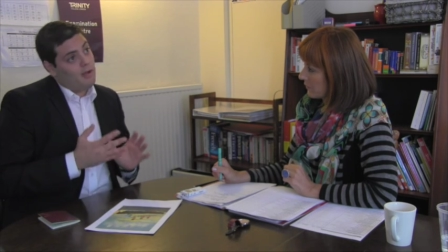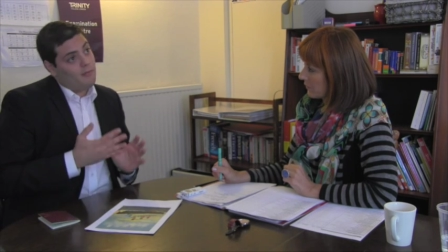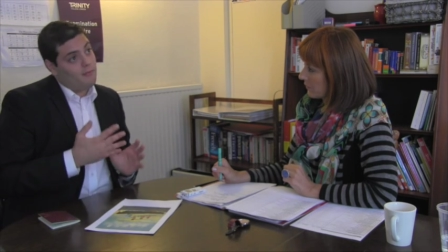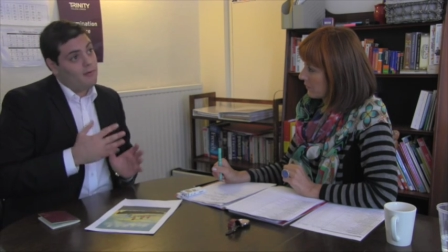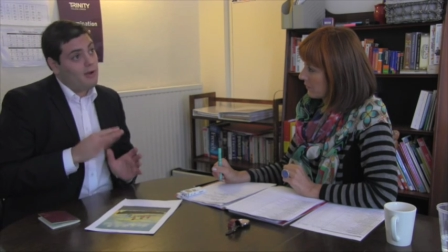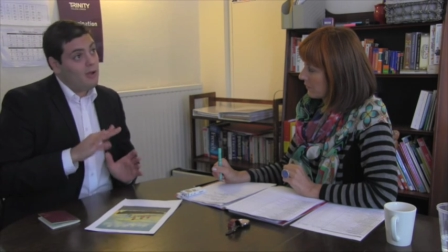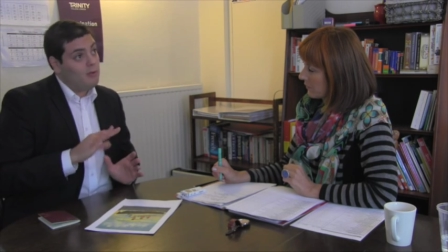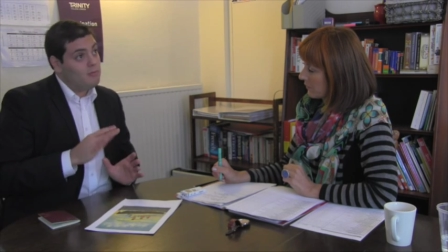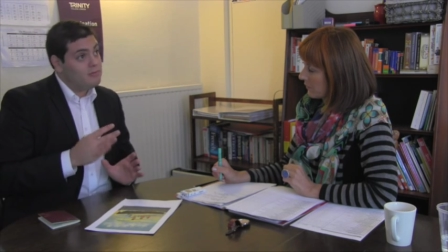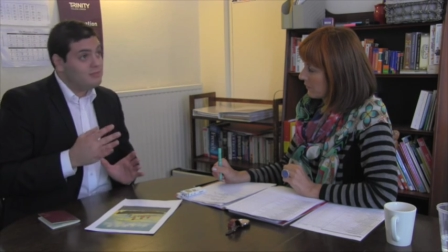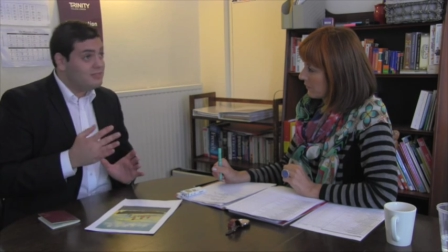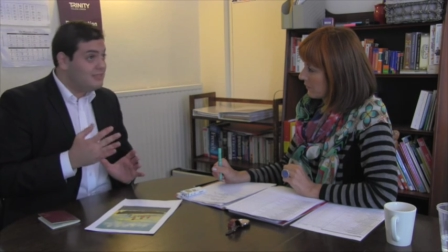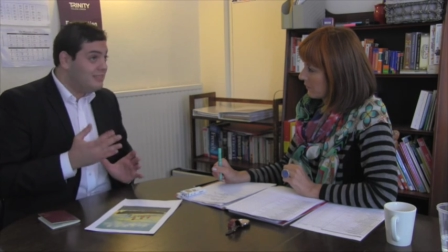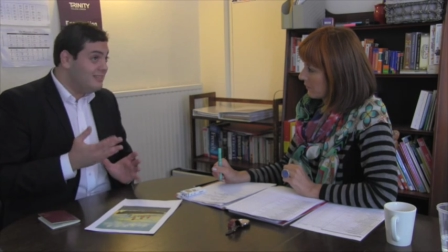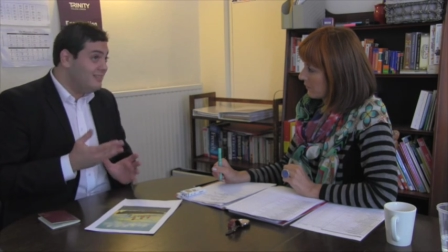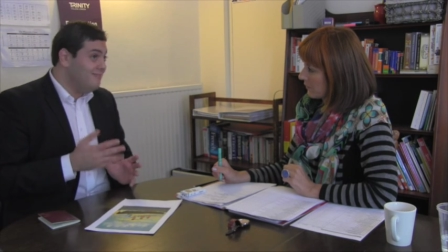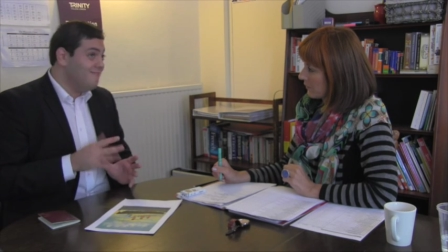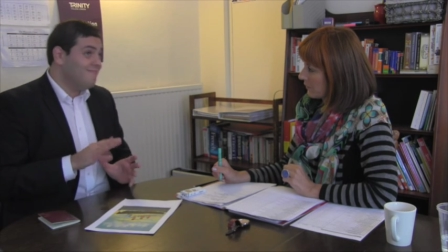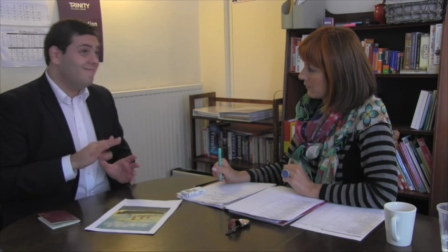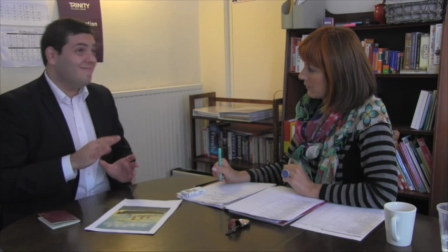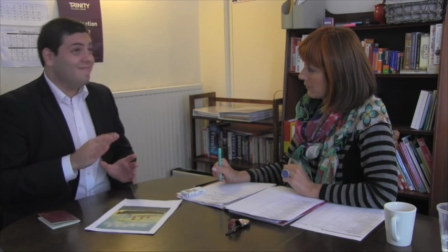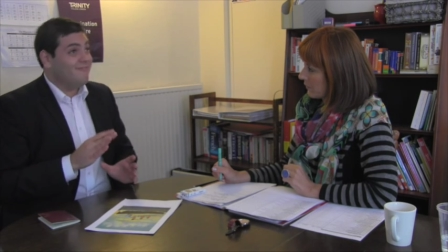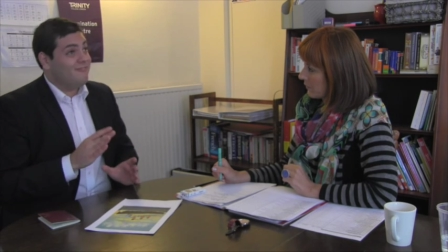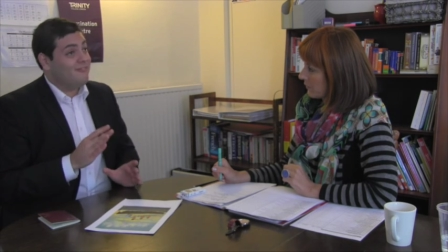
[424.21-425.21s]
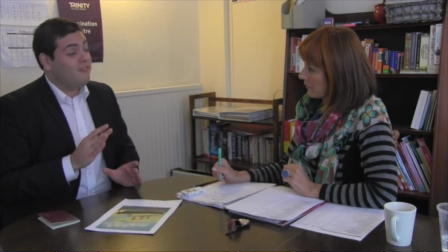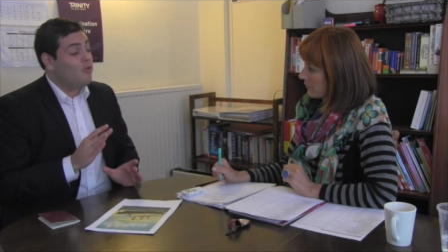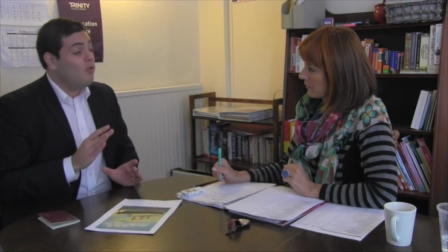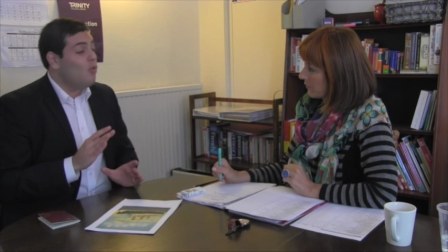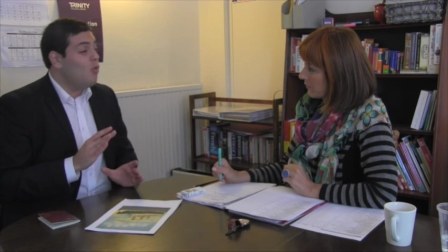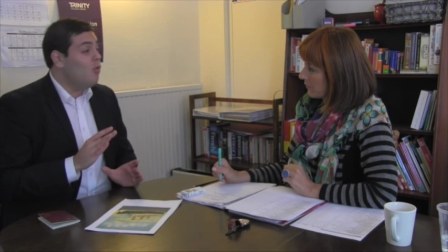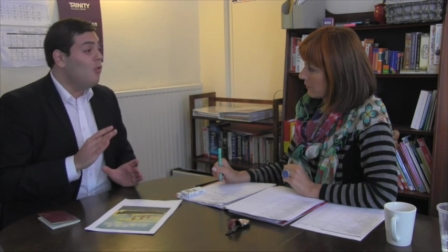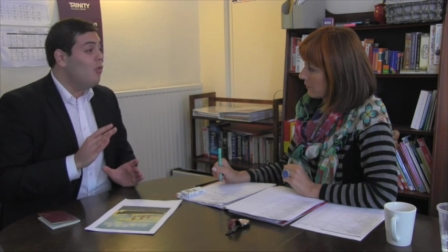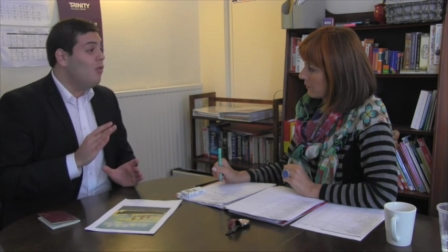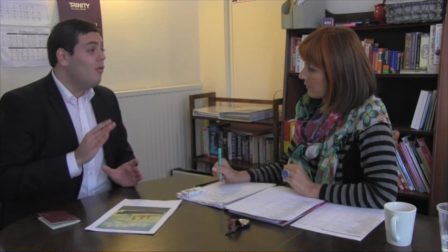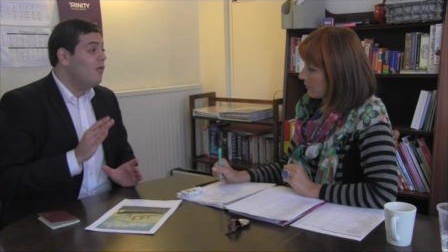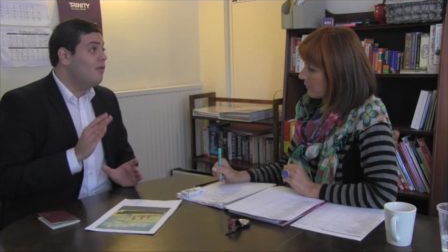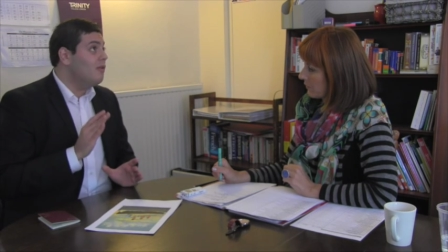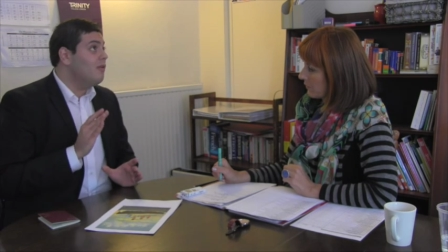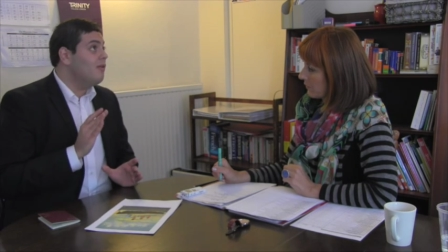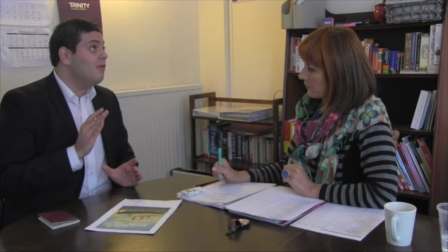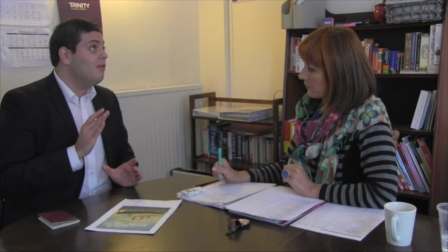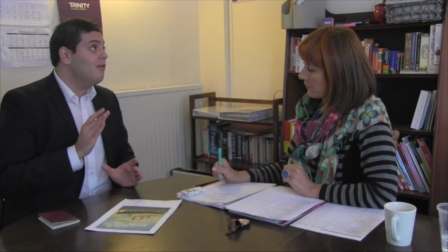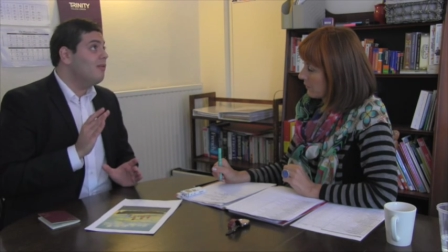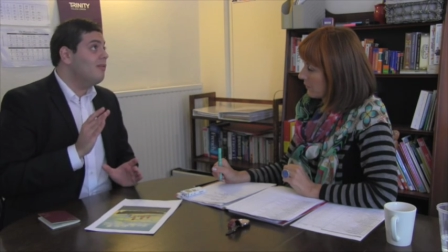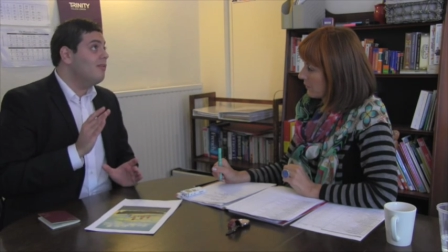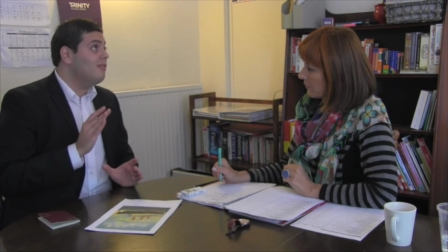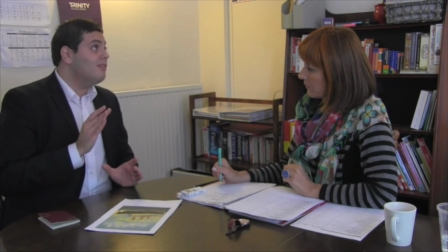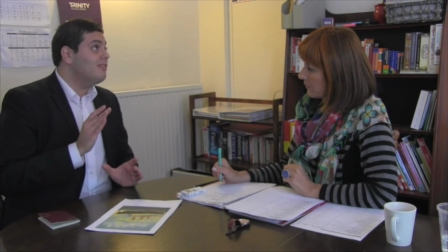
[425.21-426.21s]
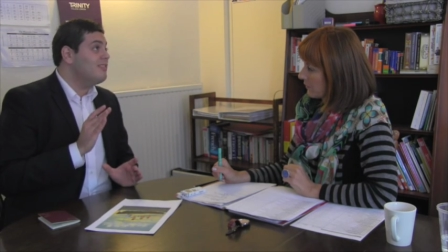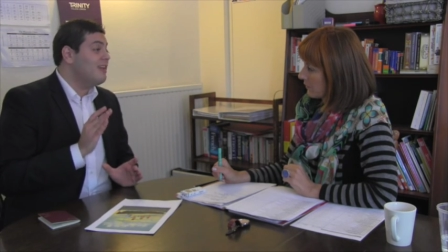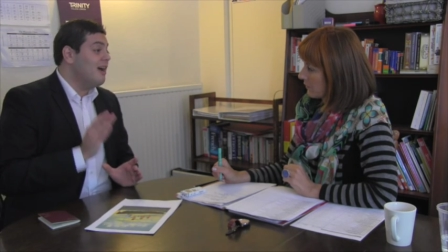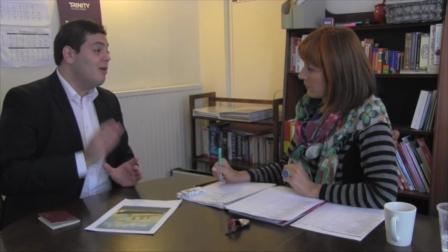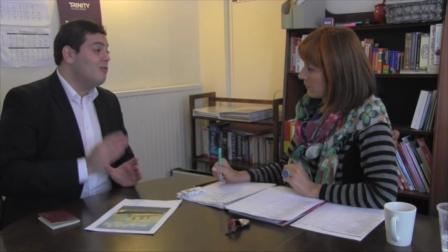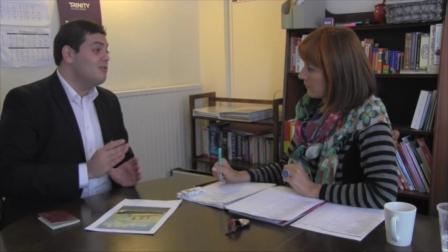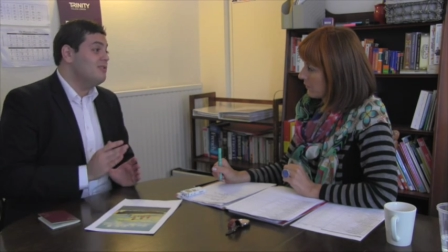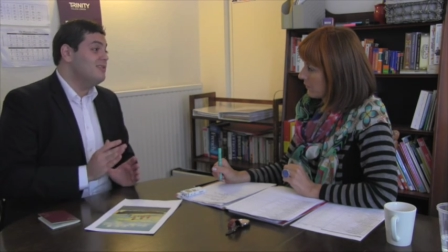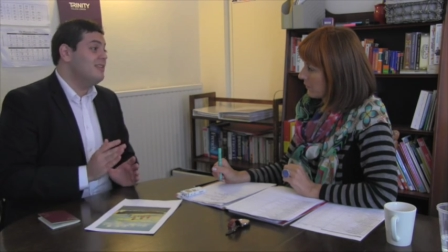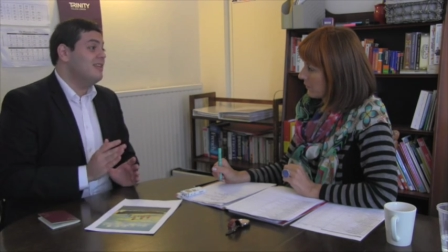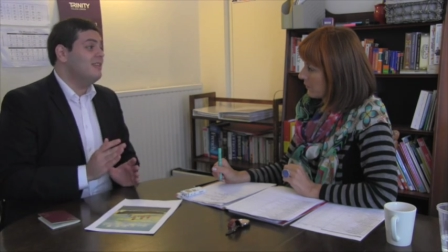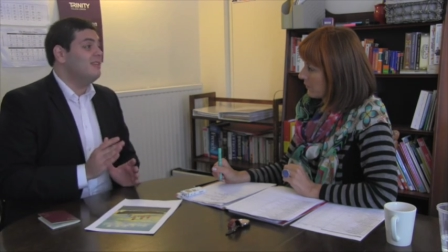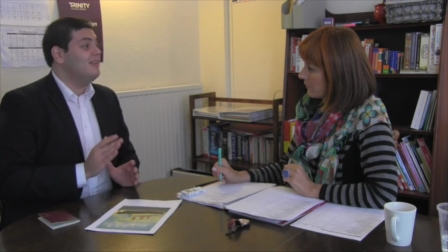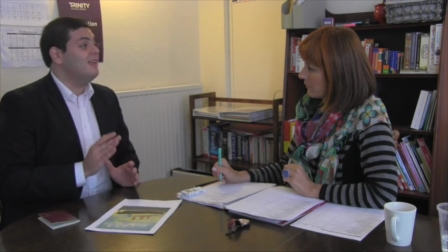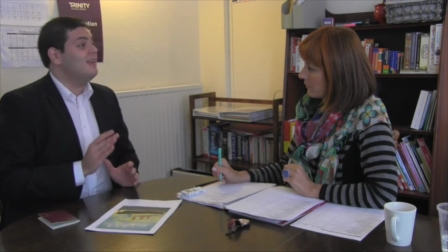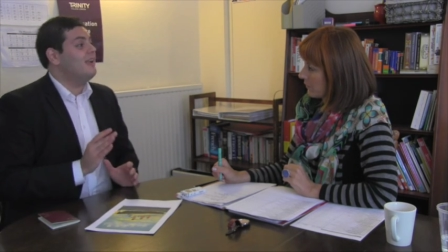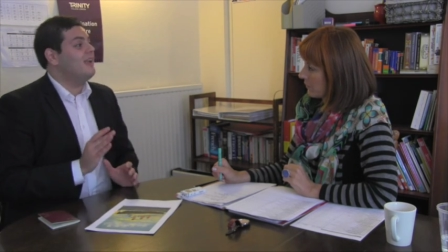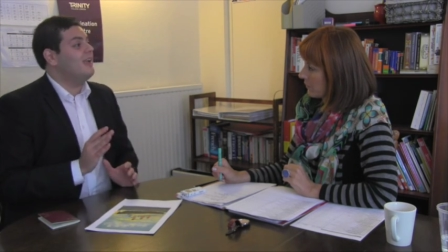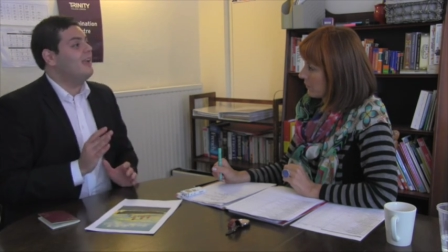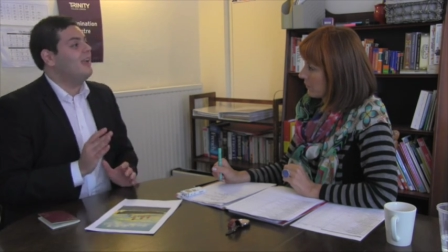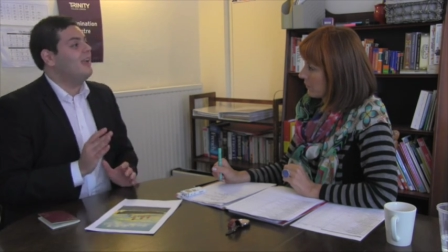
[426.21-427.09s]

around 4,000